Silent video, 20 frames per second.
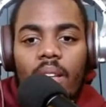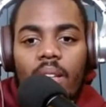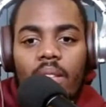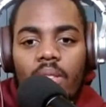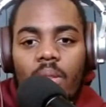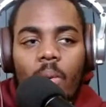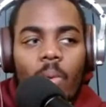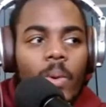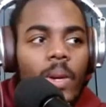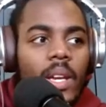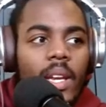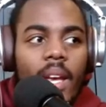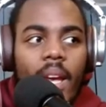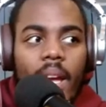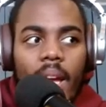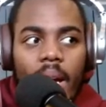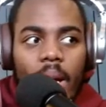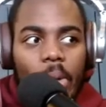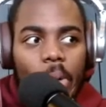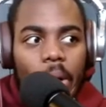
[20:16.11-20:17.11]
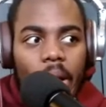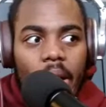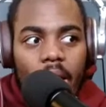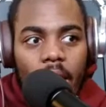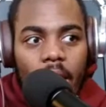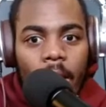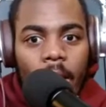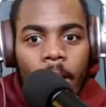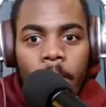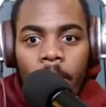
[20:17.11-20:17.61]
So we can't wake
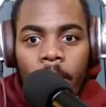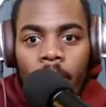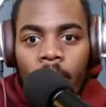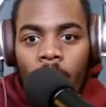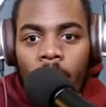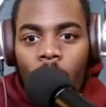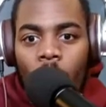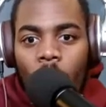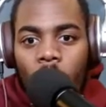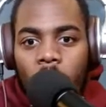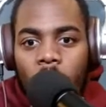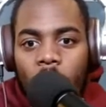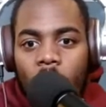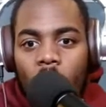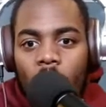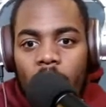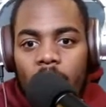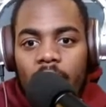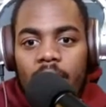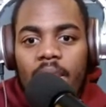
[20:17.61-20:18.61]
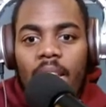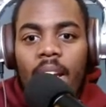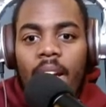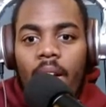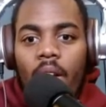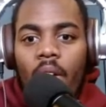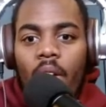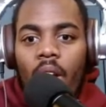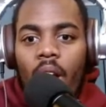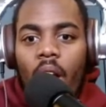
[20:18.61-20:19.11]
up without intent
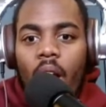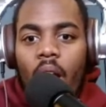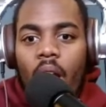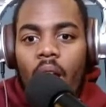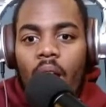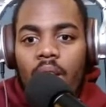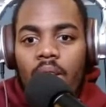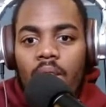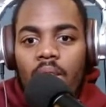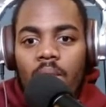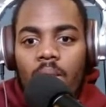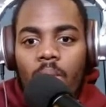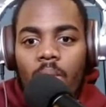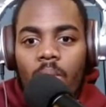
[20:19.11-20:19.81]
on our hearts.